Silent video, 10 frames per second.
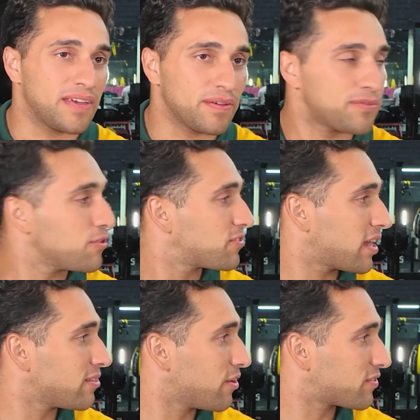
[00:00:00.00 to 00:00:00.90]
Give him till
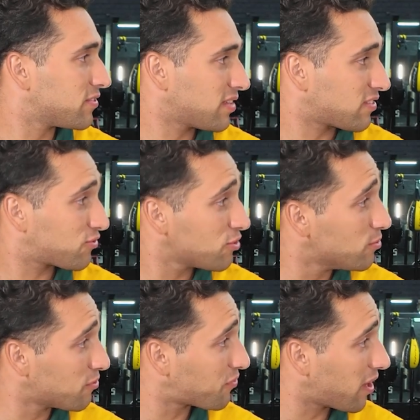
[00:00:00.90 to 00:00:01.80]
10 losses. That's 2
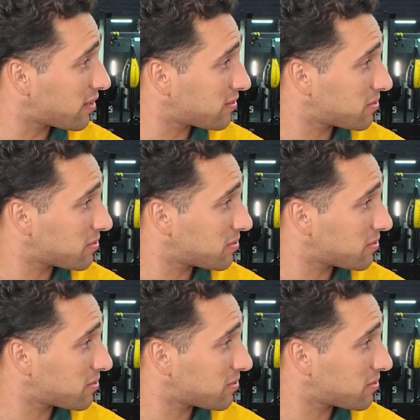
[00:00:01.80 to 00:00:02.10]
more fights.